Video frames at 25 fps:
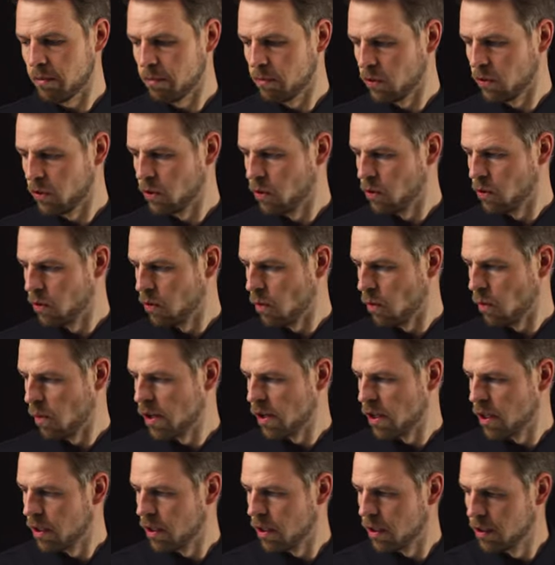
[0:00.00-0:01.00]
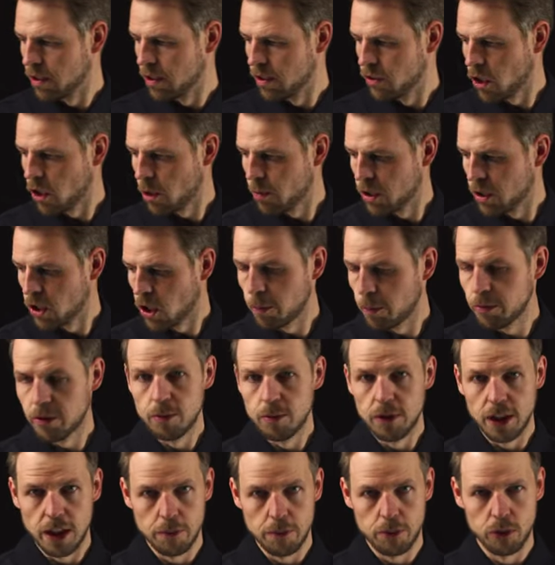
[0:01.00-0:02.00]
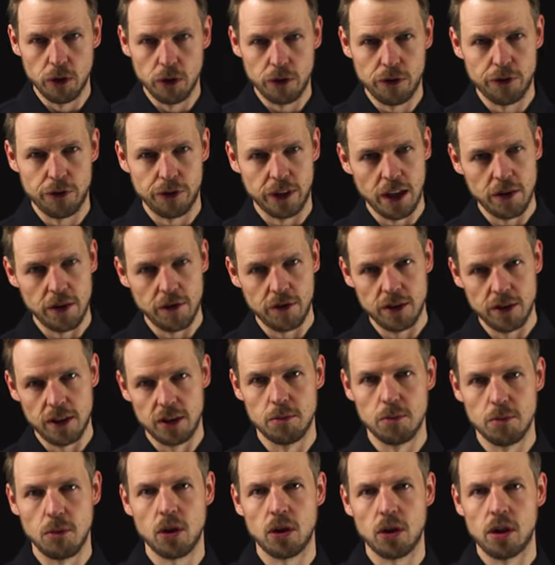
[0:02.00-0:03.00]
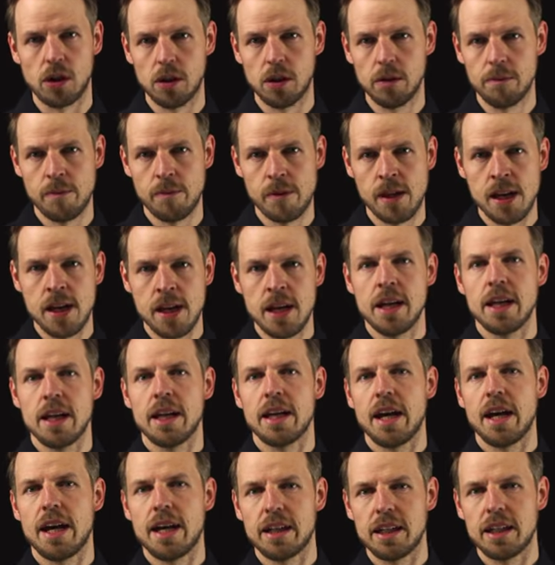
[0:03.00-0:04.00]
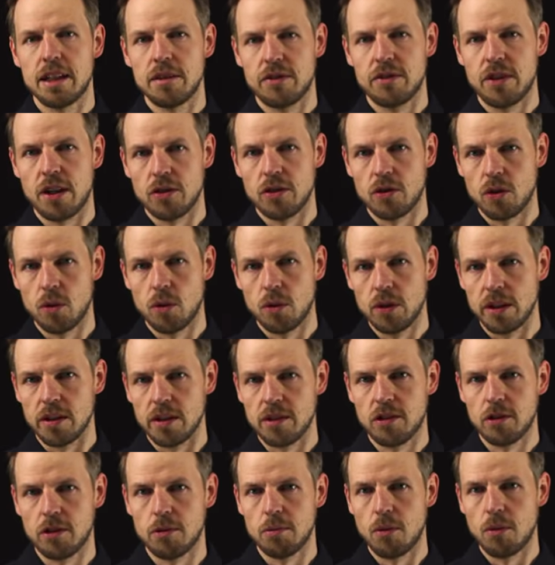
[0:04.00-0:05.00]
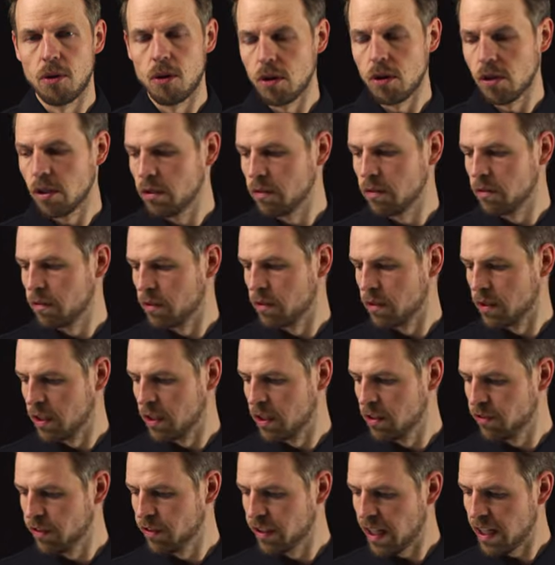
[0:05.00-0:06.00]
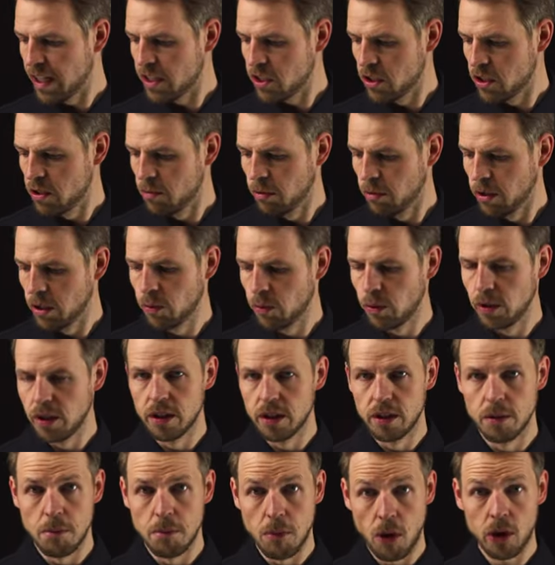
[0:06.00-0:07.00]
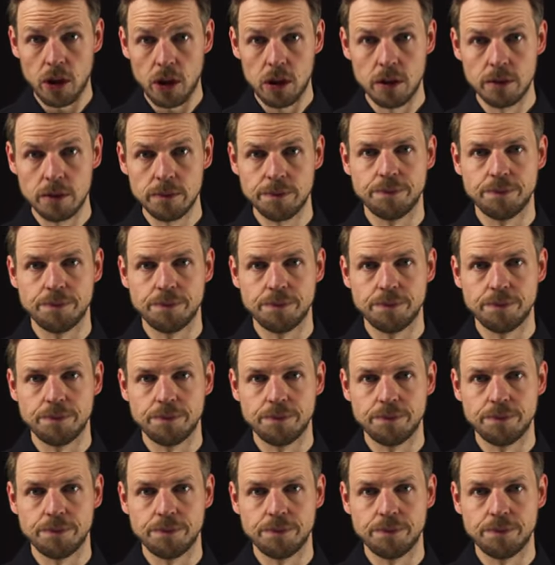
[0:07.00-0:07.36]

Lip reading: So we determine an optimal input given this model, and if there's only a small deviation between the model